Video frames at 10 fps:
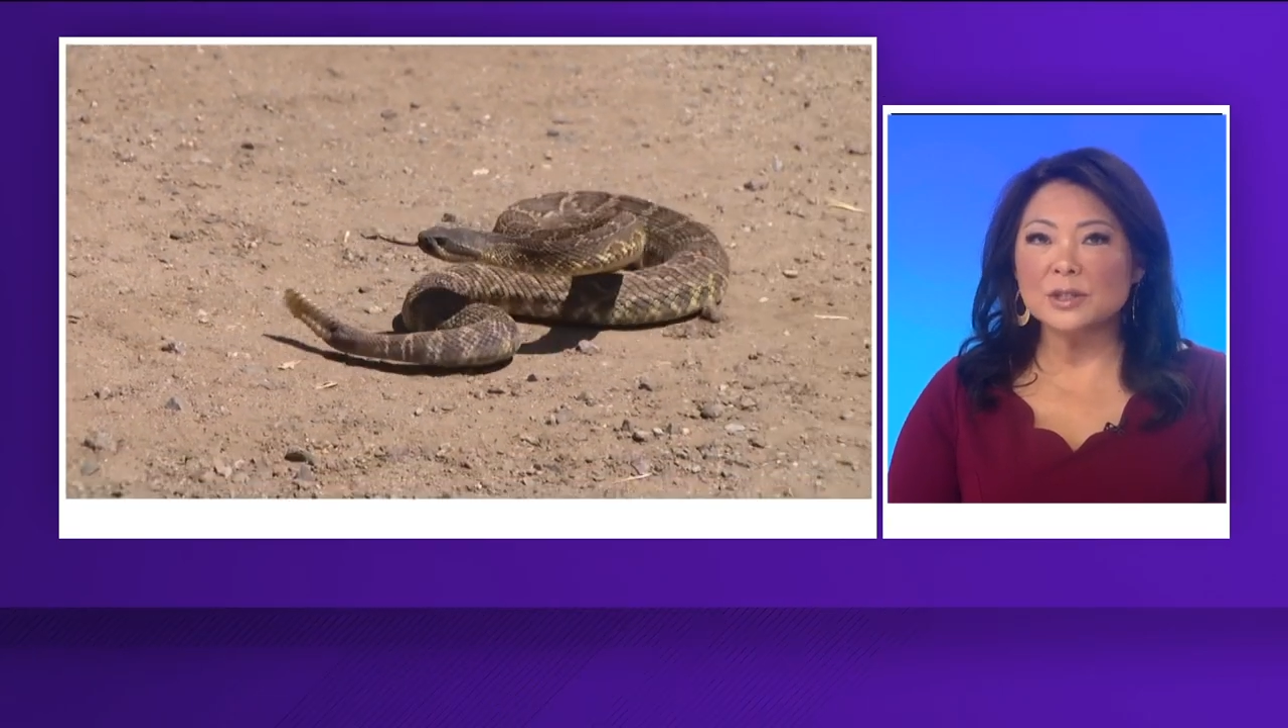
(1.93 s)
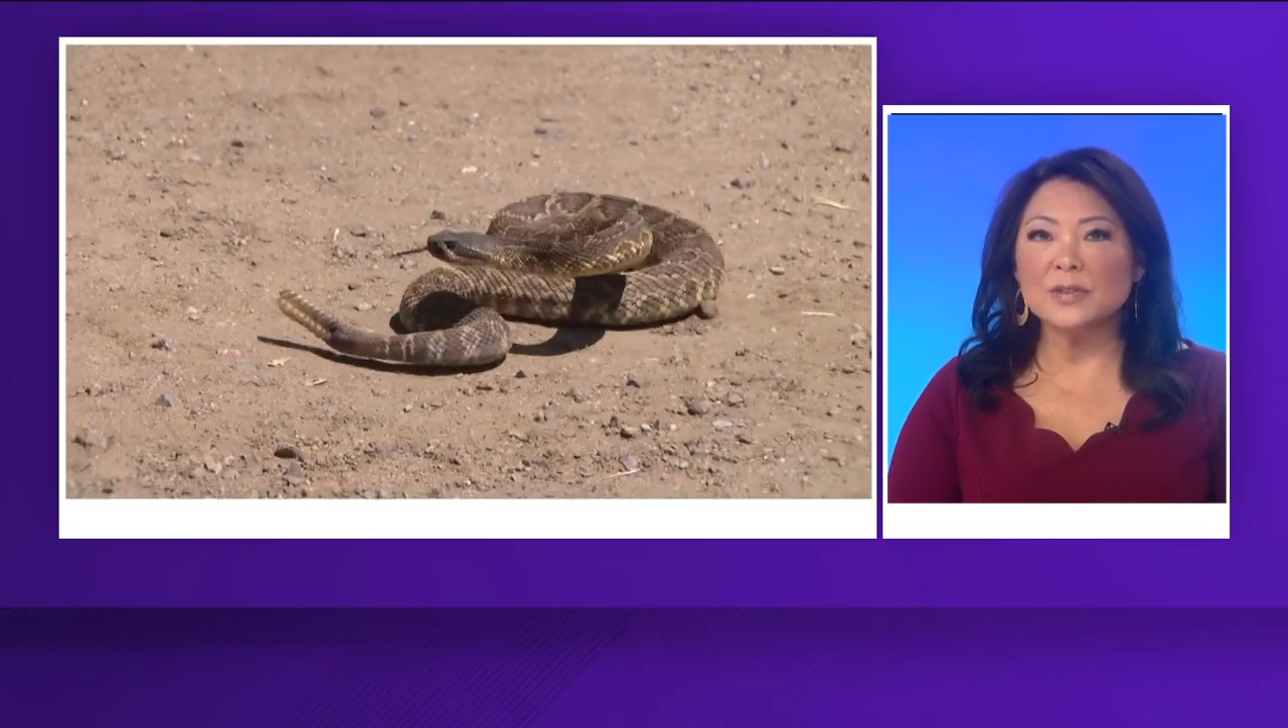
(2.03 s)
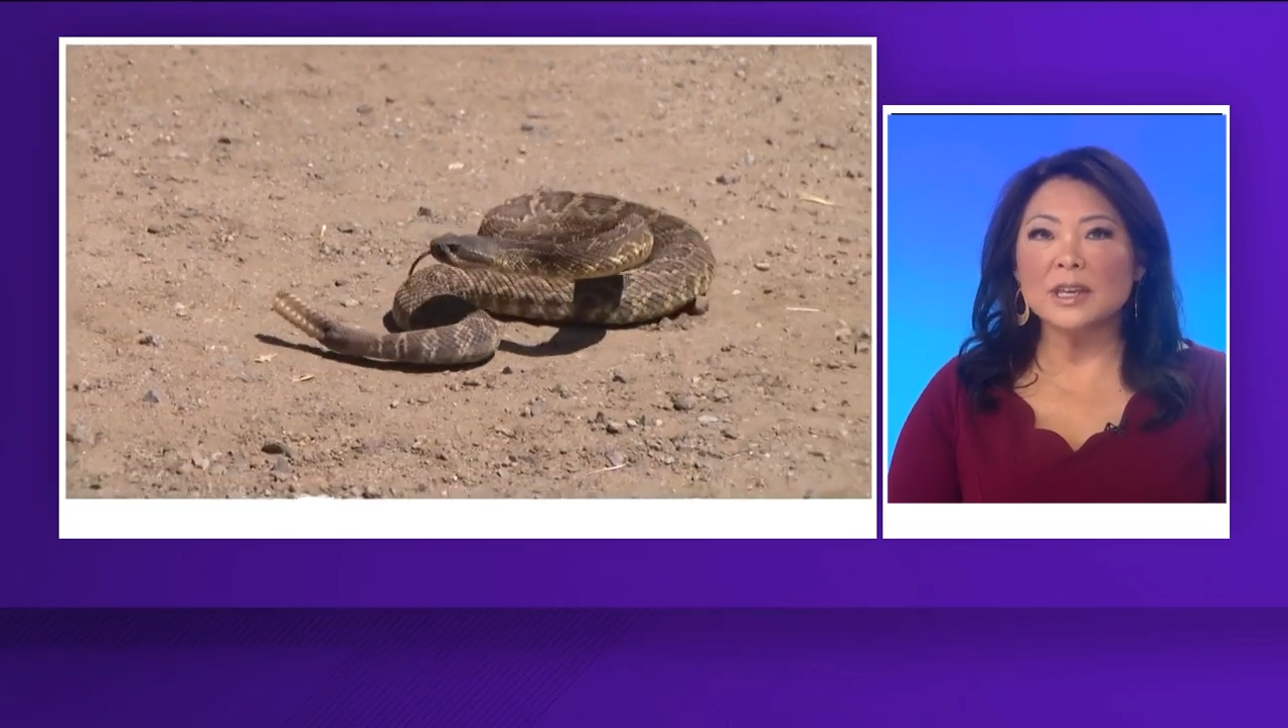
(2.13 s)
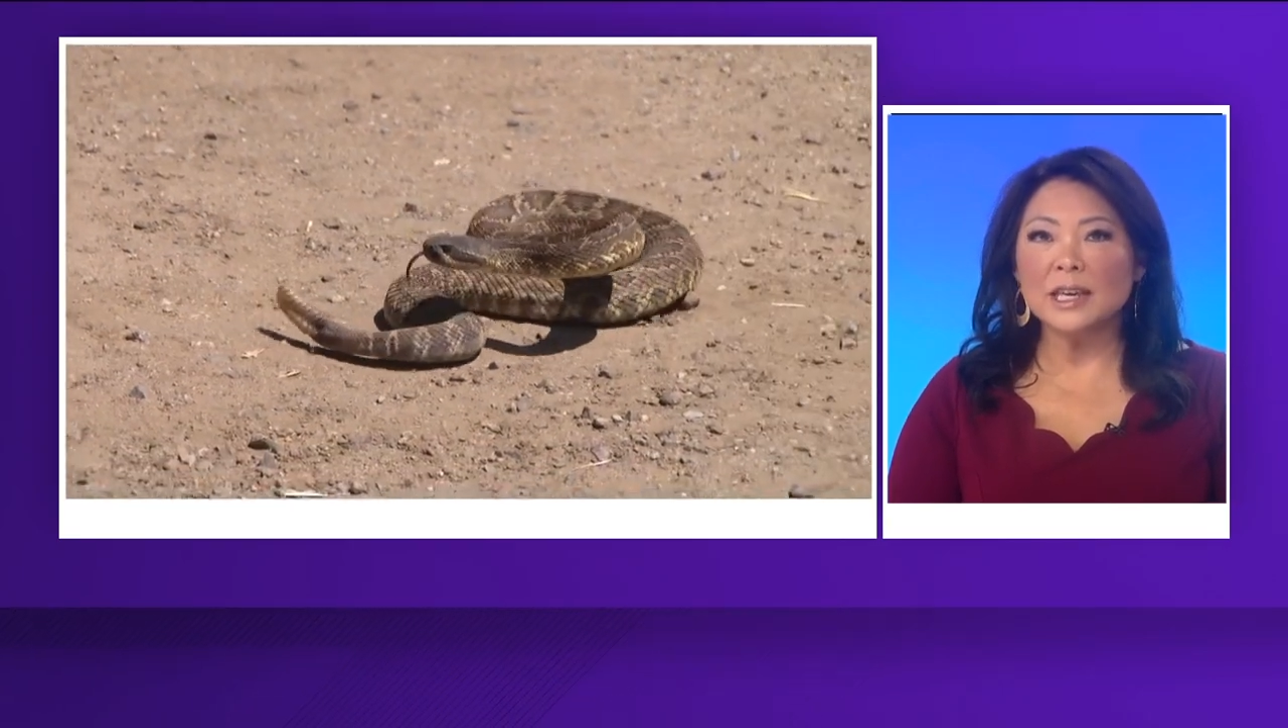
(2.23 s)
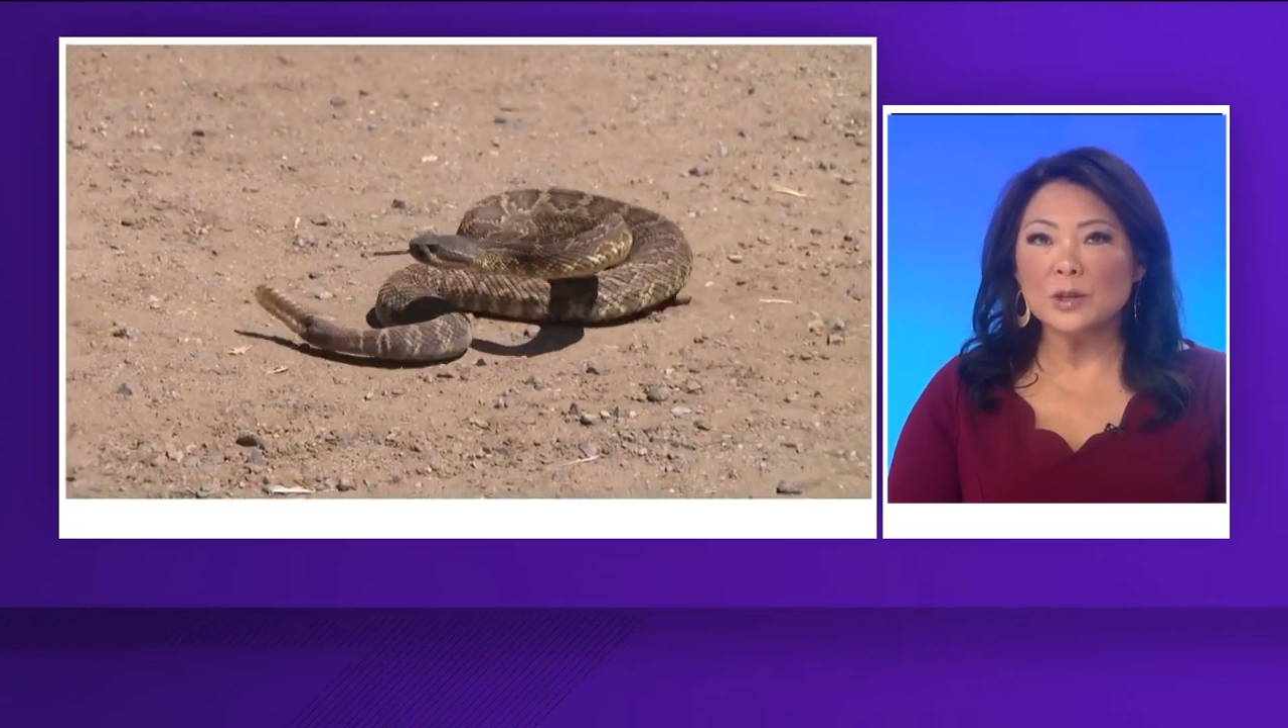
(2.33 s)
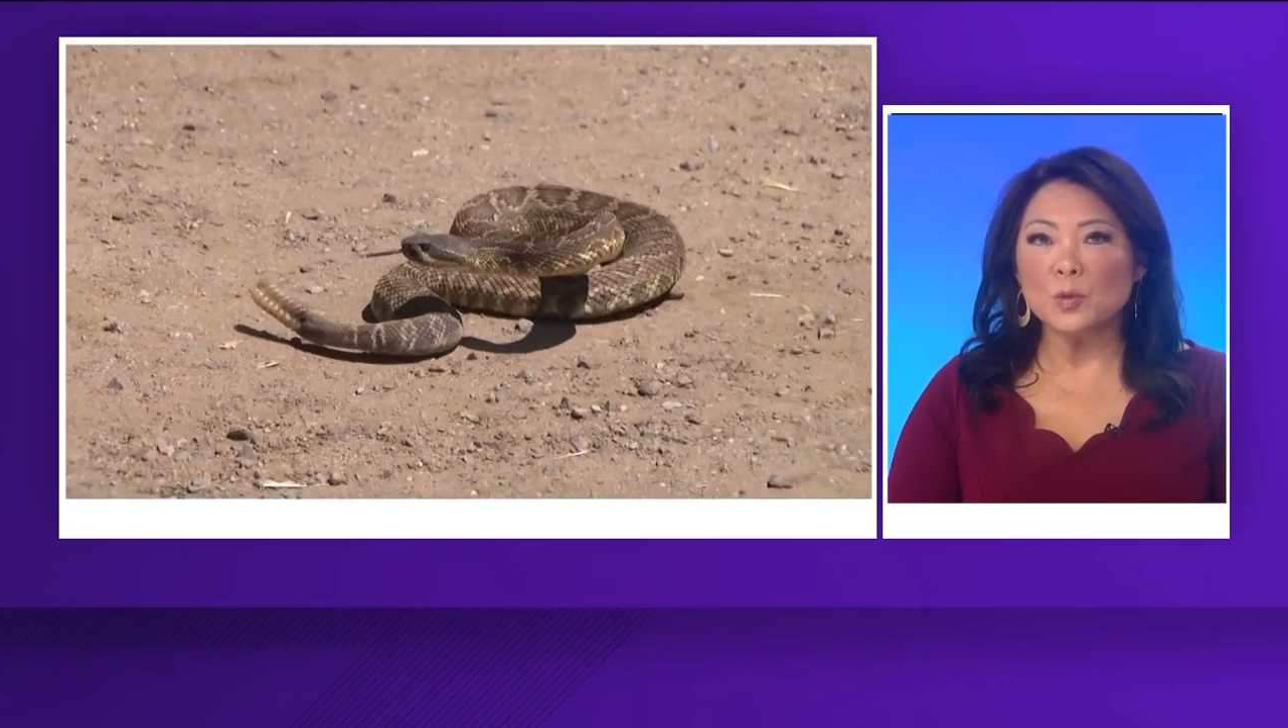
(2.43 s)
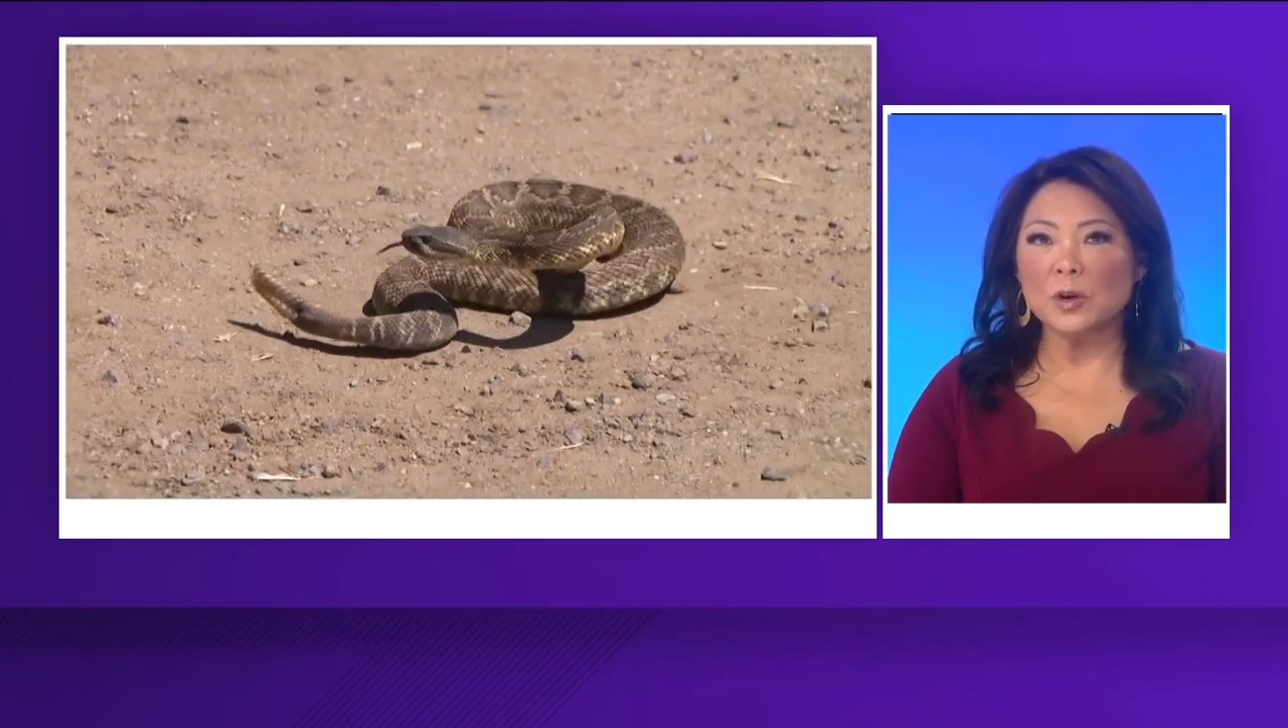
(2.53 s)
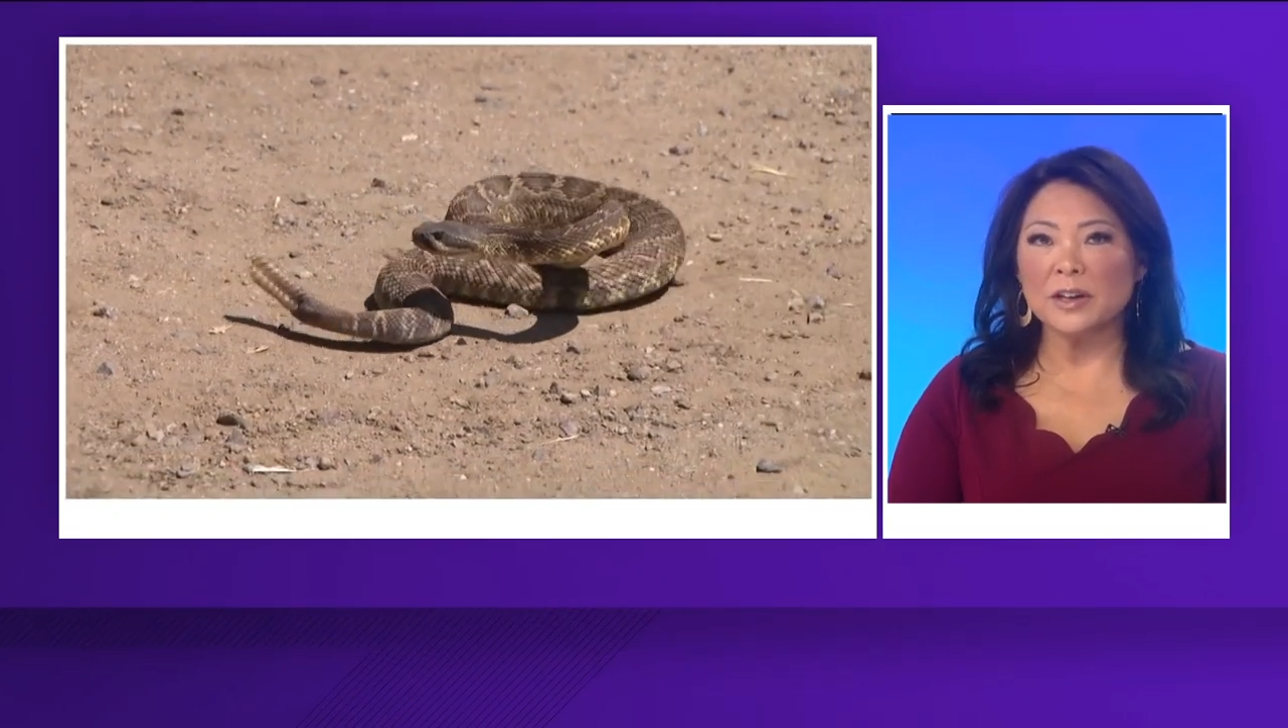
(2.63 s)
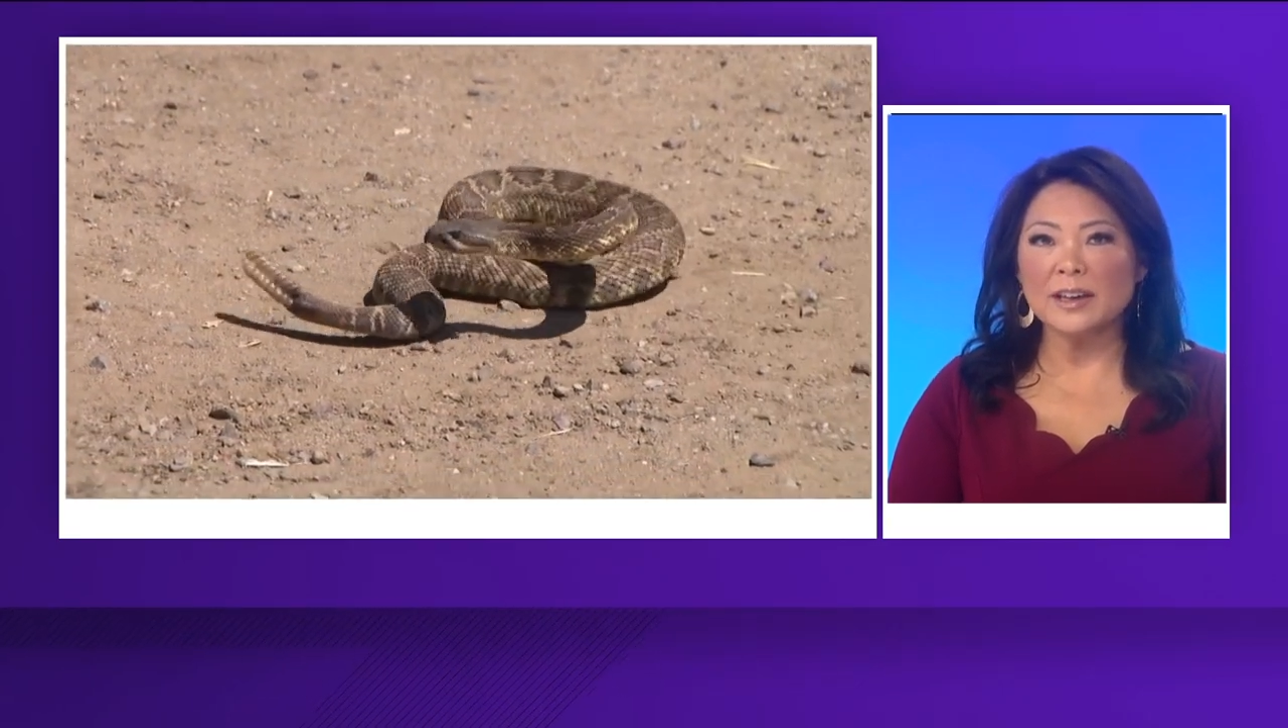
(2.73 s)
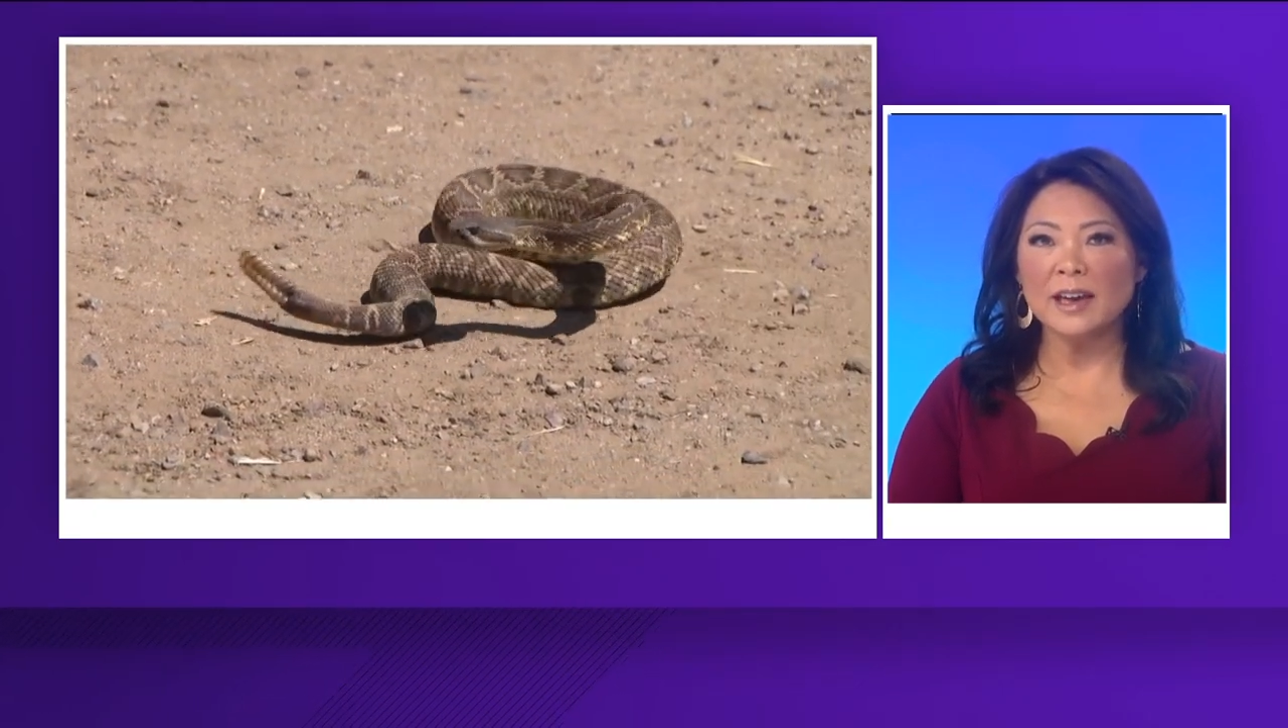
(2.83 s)
heat
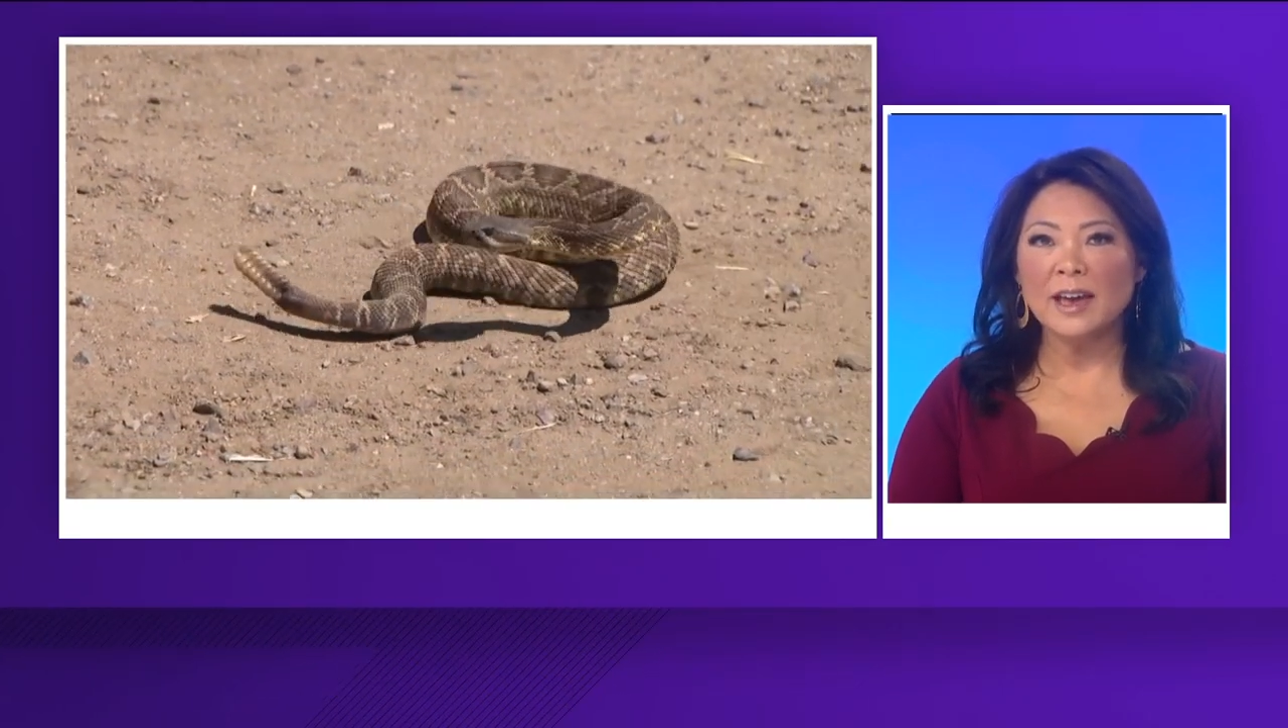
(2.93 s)
warning,